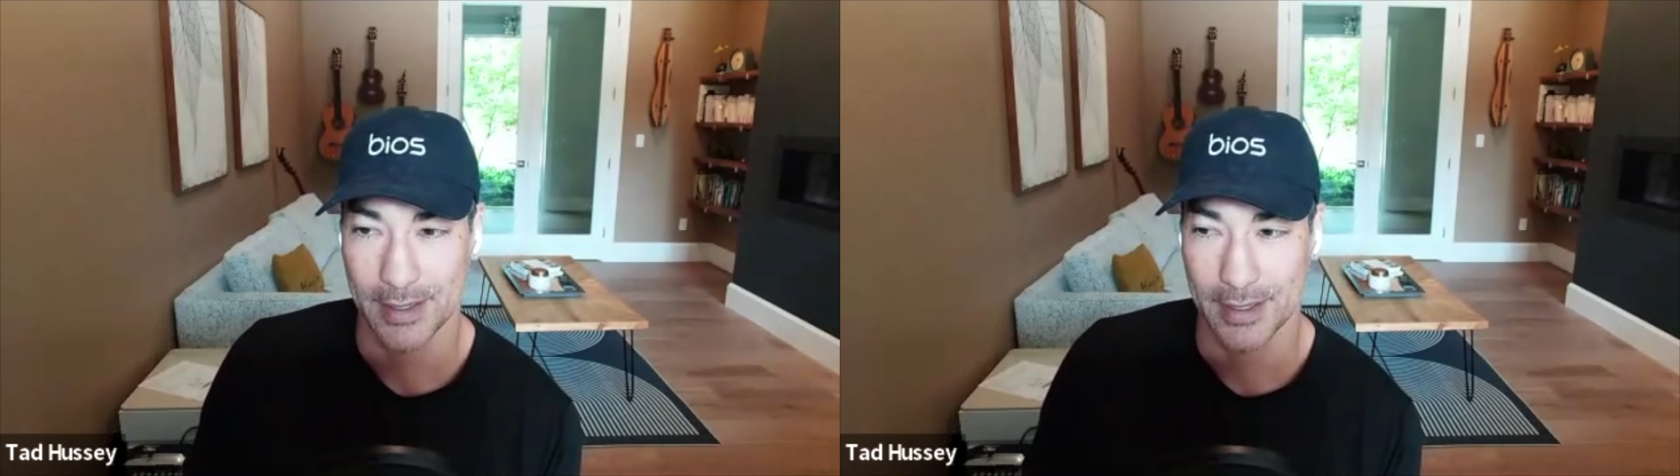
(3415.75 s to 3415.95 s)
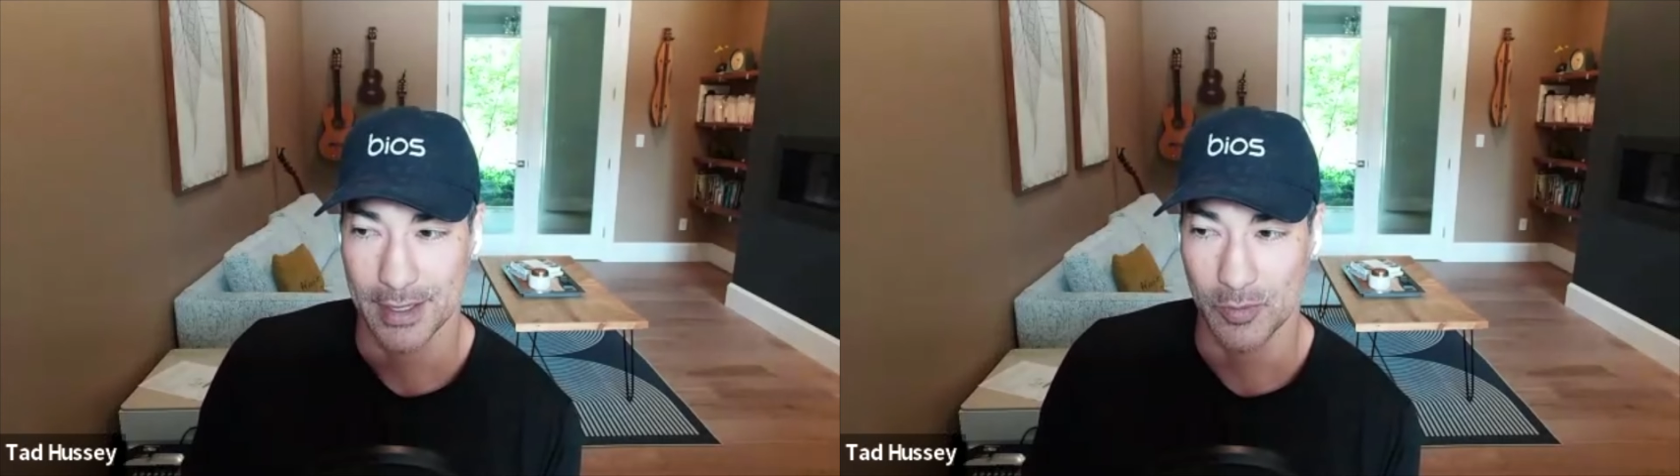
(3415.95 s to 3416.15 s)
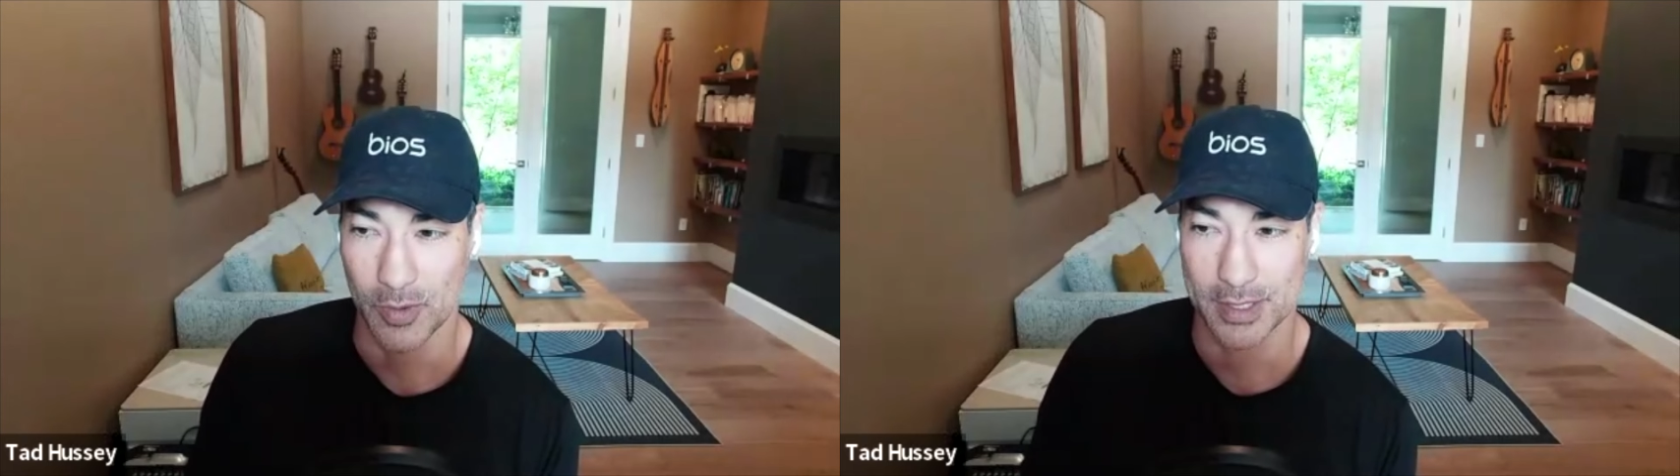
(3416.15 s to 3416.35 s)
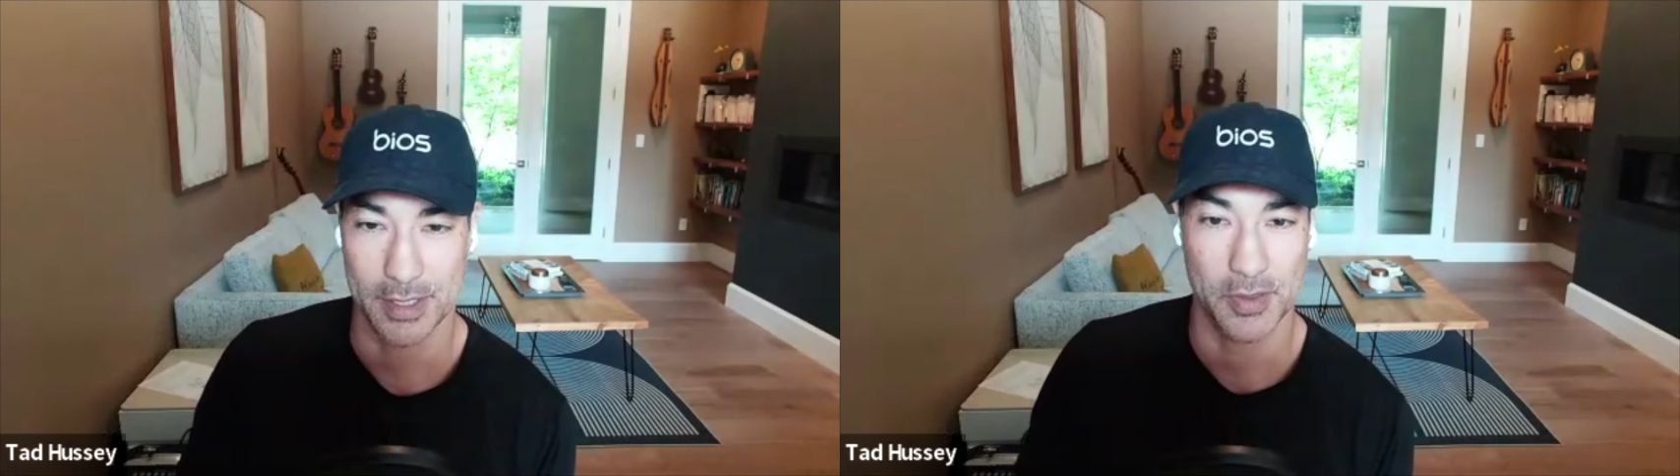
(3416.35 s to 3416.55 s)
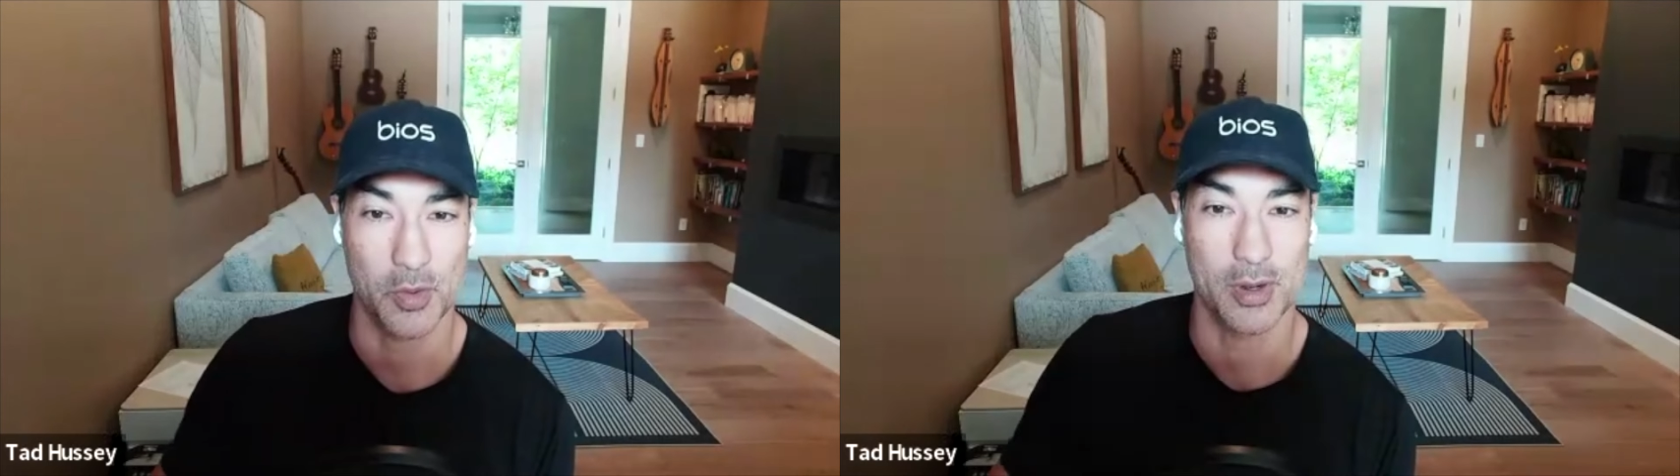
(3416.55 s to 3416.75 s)
it wasn't
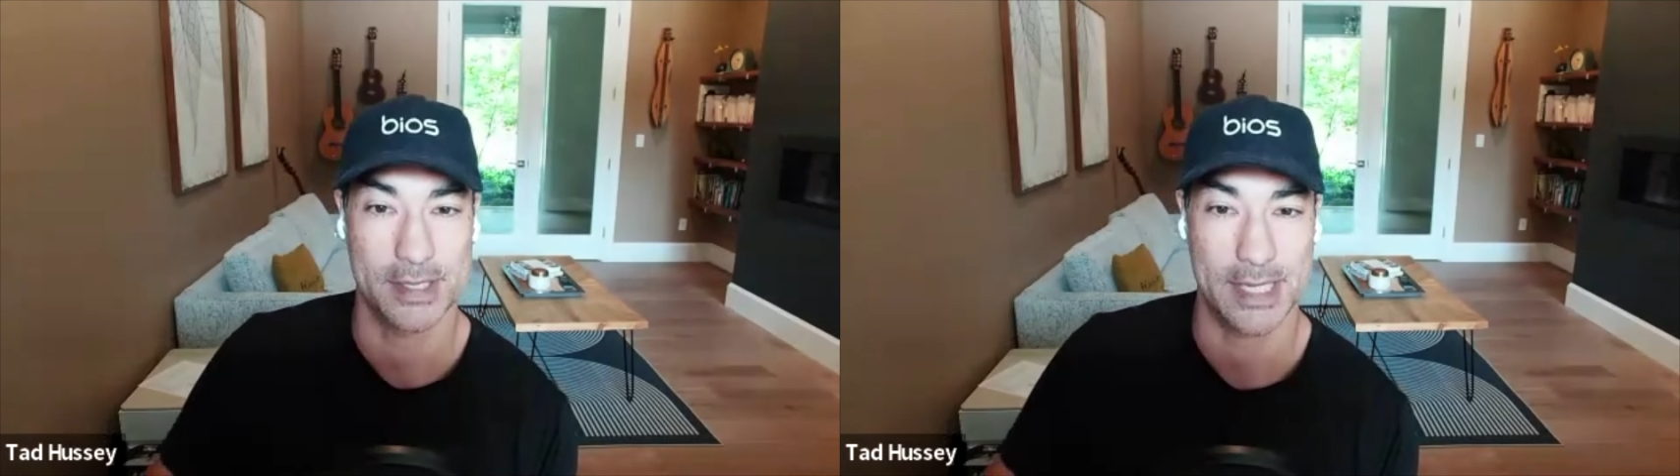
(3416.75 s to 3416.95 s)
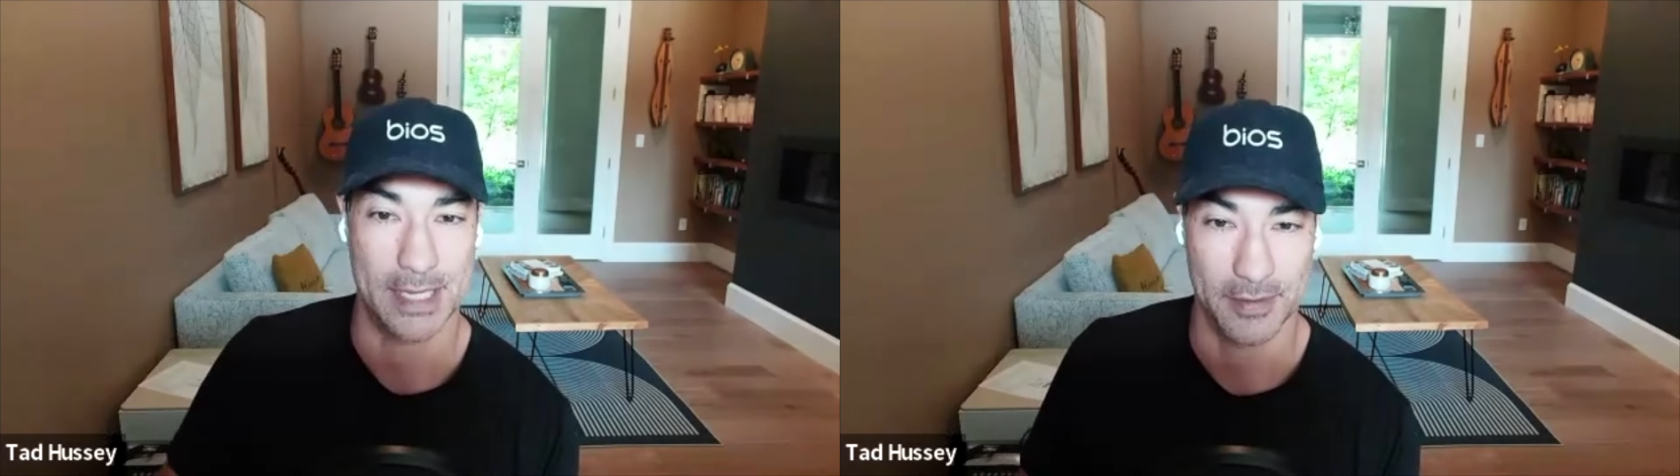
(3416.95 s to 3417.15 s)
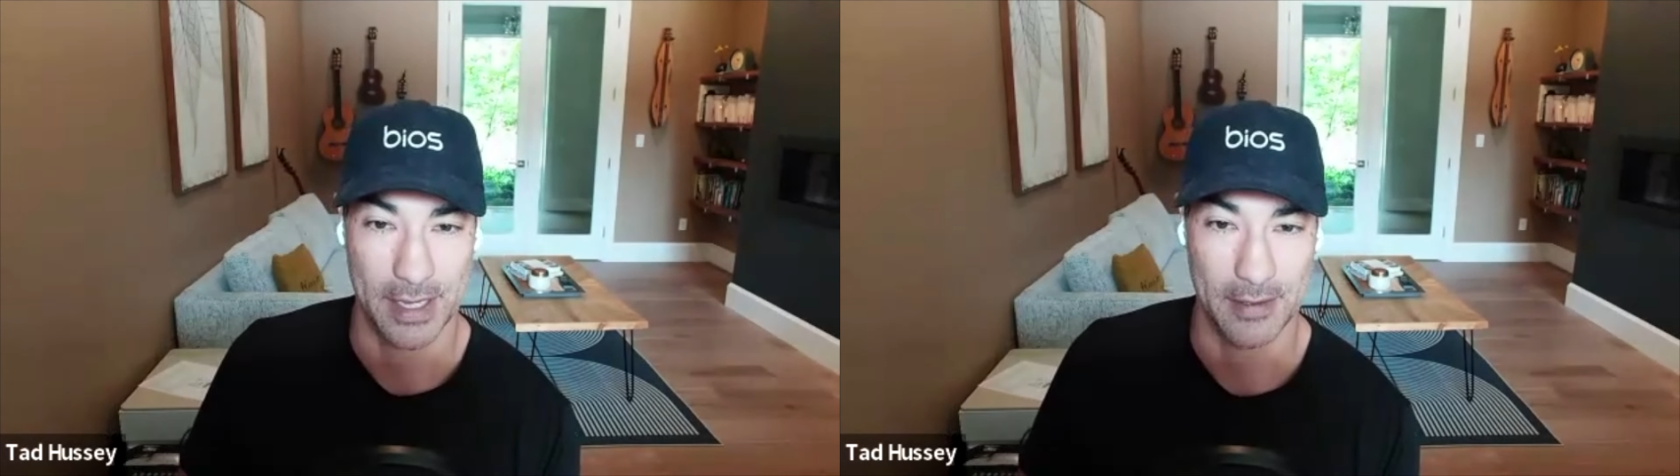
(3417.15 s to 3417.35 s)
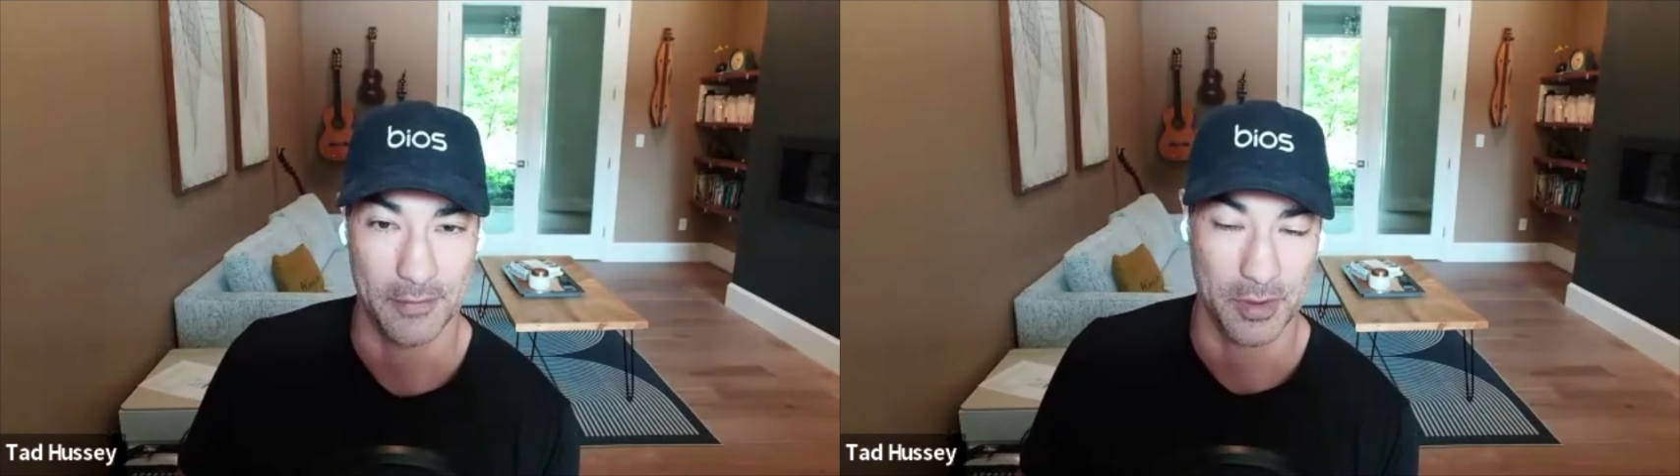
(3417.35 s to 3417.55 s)
authoritative enough,